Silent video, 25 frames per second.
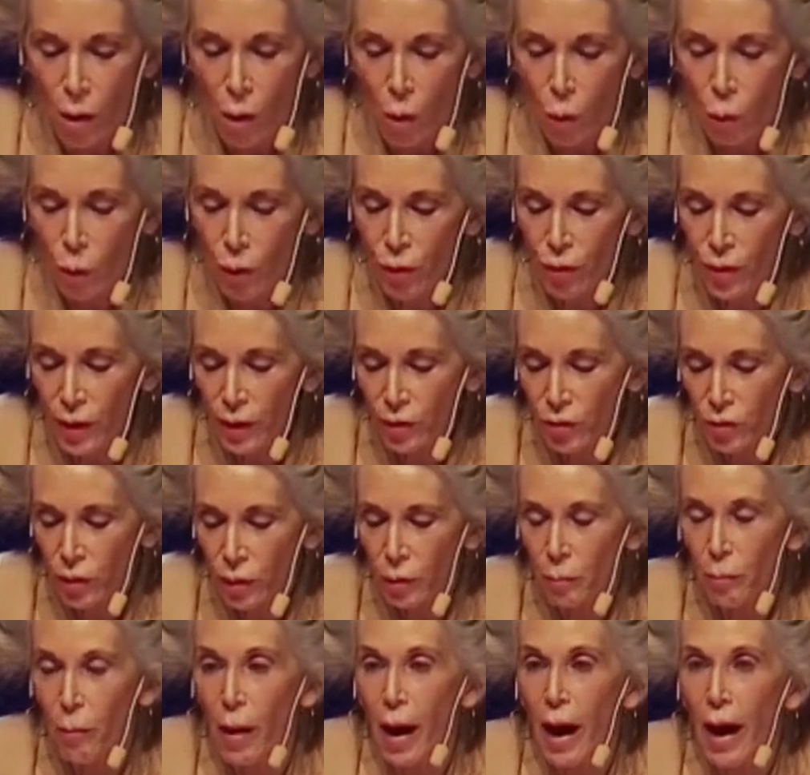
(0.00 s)
With this
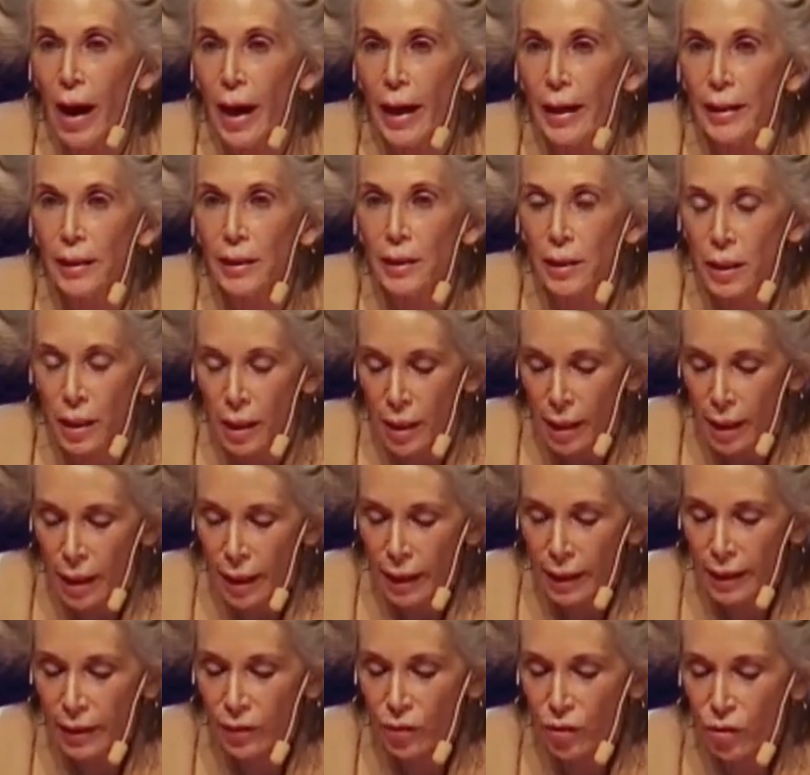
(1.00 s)
in mind,
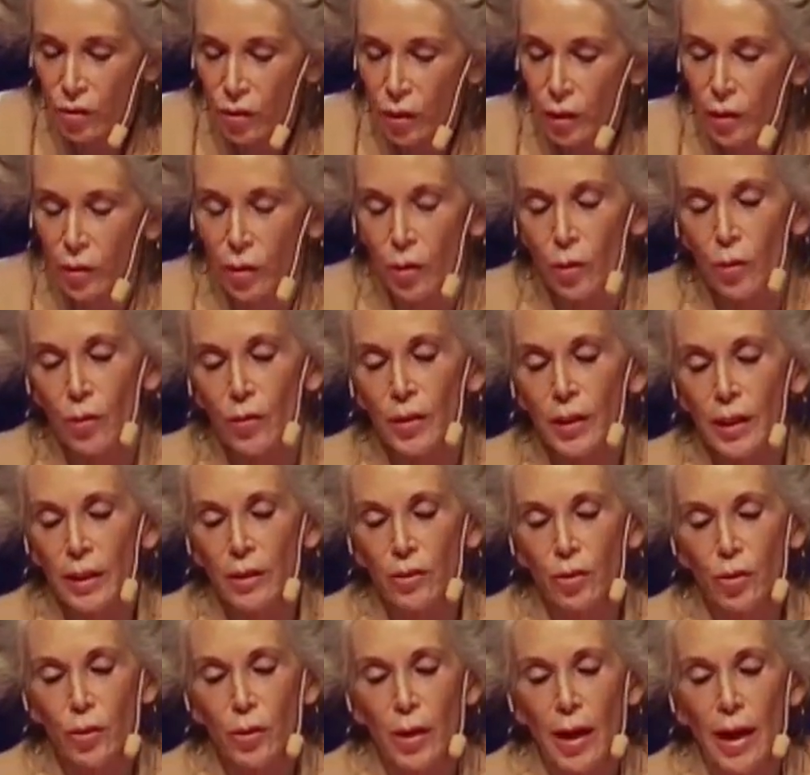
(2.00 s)
consider the
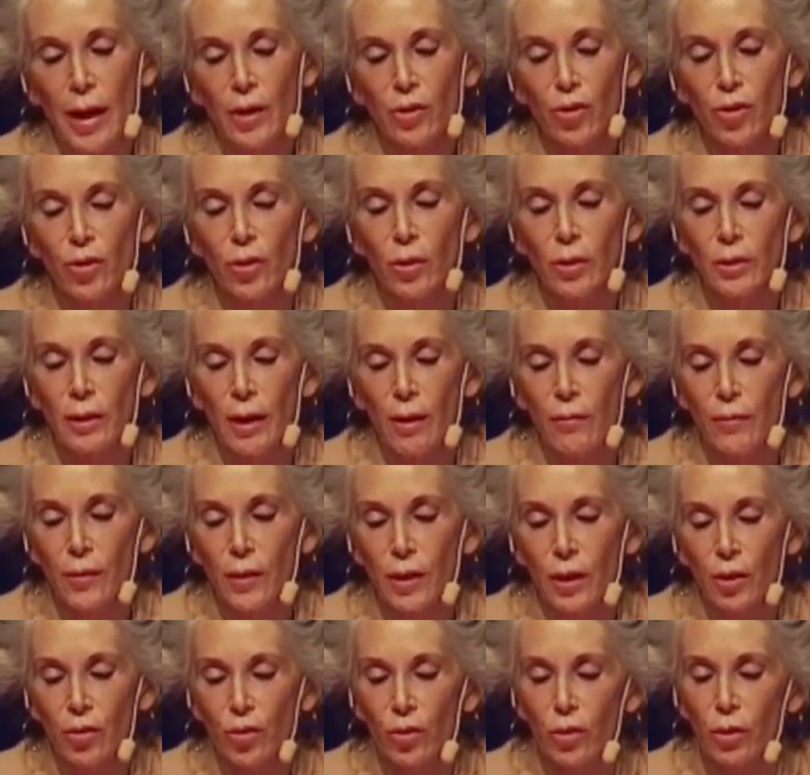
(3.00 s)
international
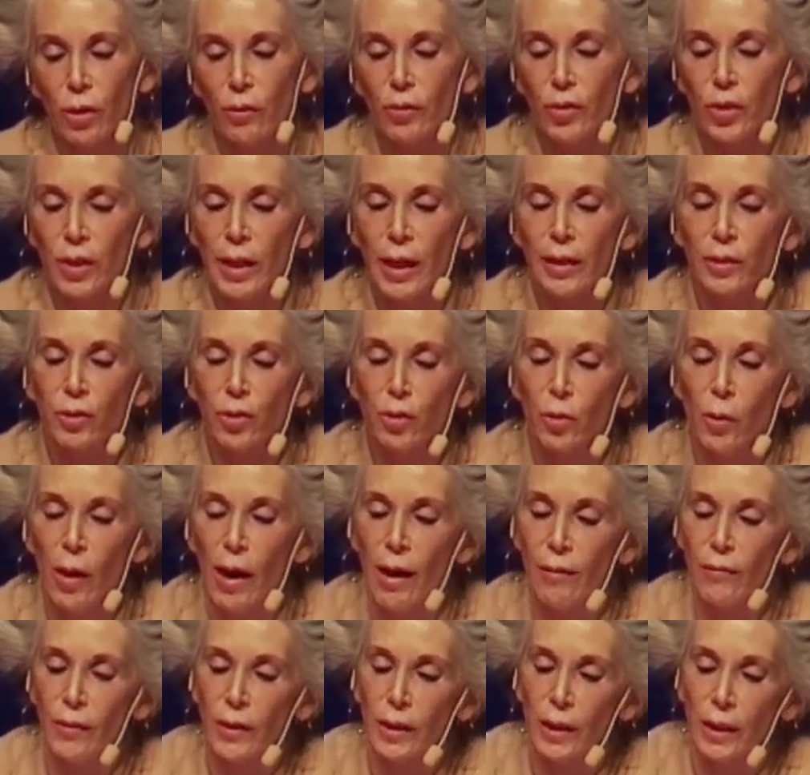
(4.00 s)
definition of sex
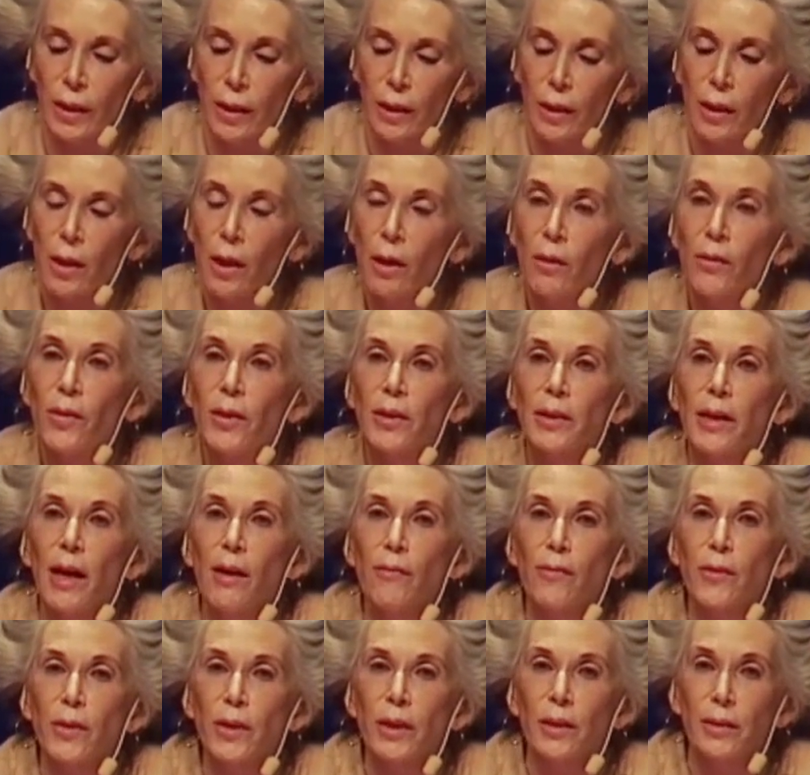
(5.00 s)
trafficking,
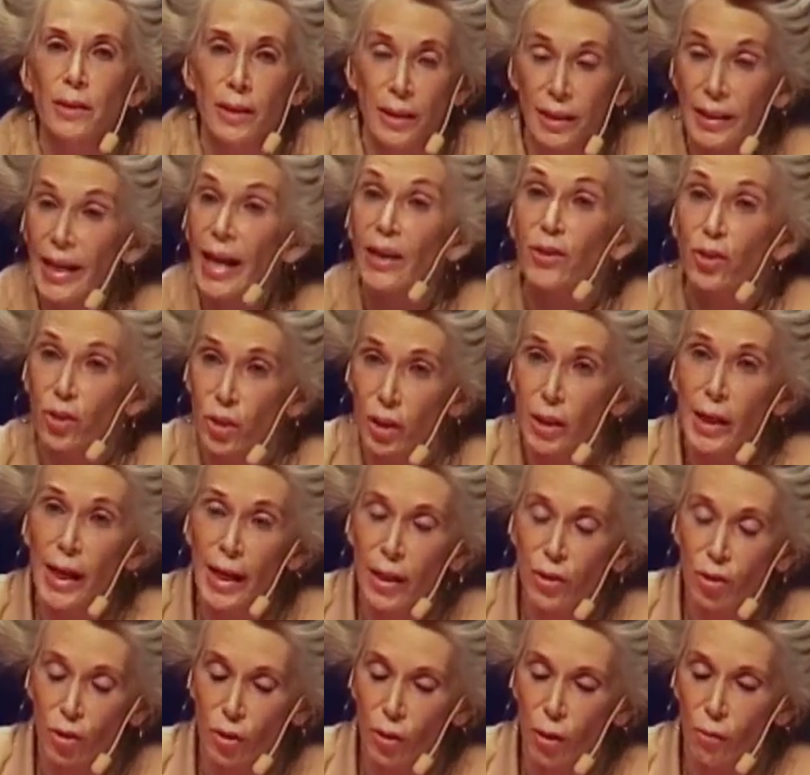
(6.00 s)
the
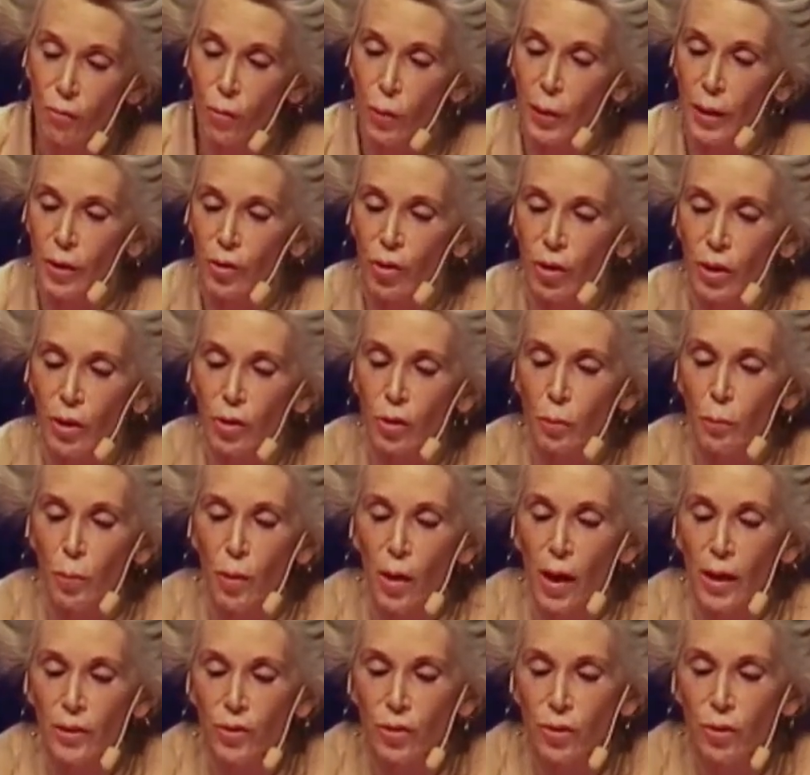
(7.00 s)
destination of which is
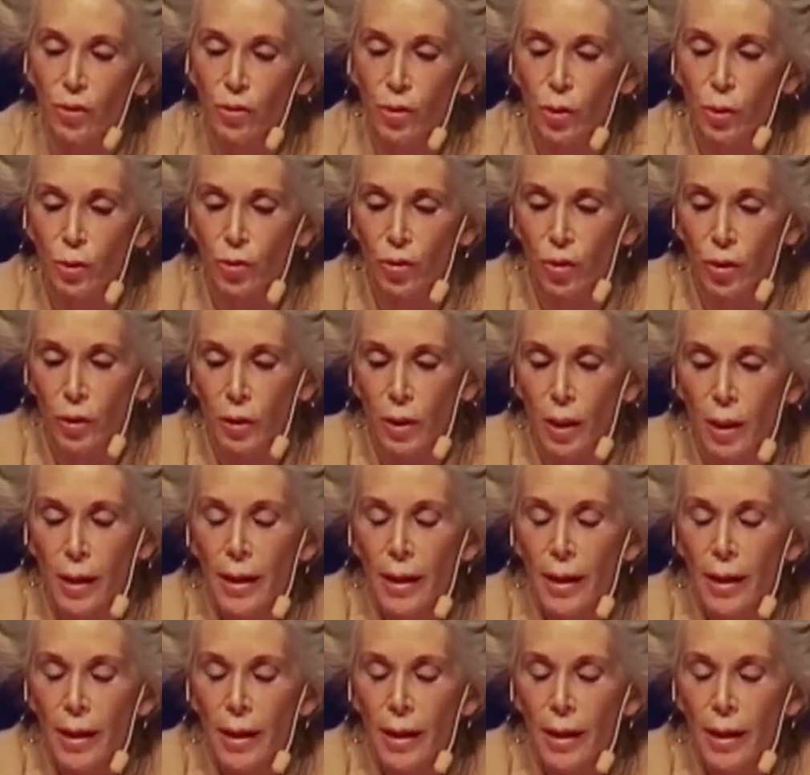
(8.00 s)
prostitution.